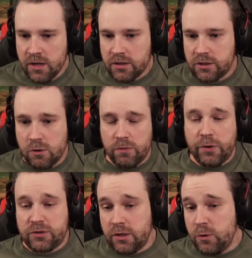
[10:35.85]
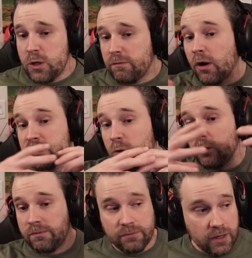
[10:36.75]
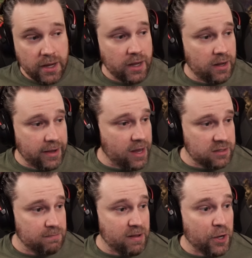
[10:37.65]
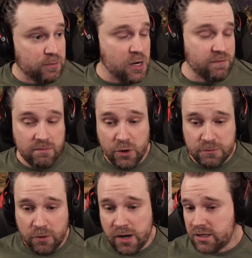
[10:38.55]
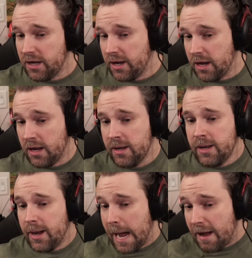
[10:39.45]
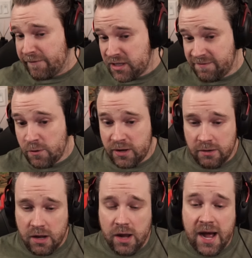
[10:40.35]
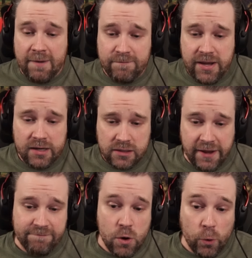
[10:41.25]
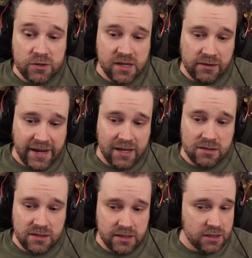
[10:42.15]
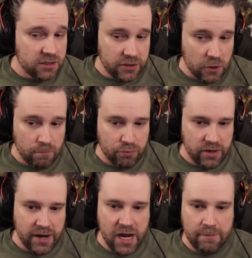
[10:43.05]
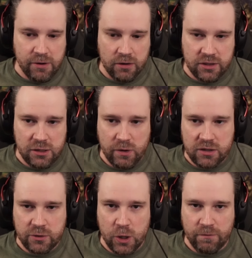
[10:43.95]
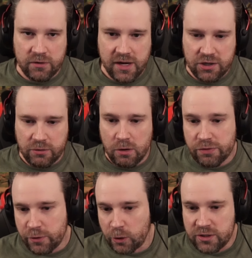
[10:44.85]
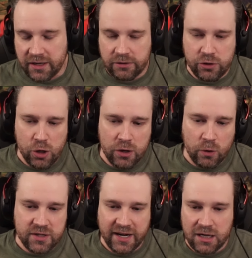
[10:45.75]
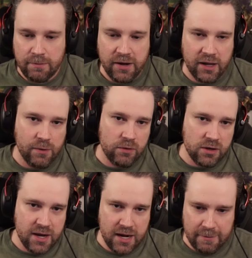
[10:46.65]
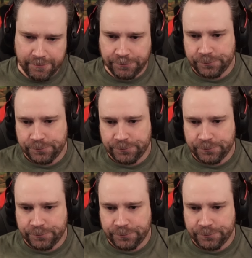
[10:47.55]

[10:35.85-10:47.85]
So there's a universal, I guess, embellishment here for the most part. Obviously, Focusing Lens is, you know, pretty high up here too. It's third for Destro, third or second, depending how you want to look at it.